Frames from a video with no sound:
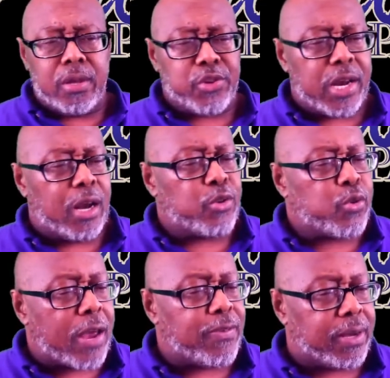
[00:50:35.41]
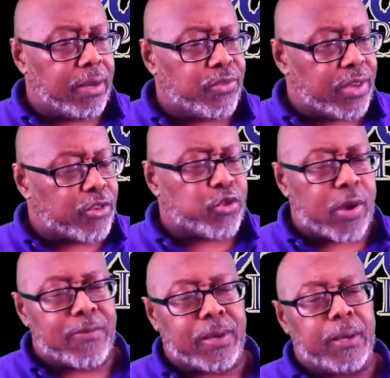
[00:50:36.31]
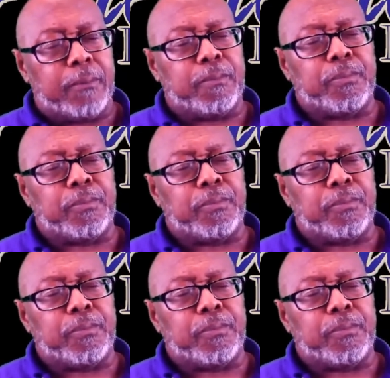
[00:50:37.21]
child trafficking, sex trafficking.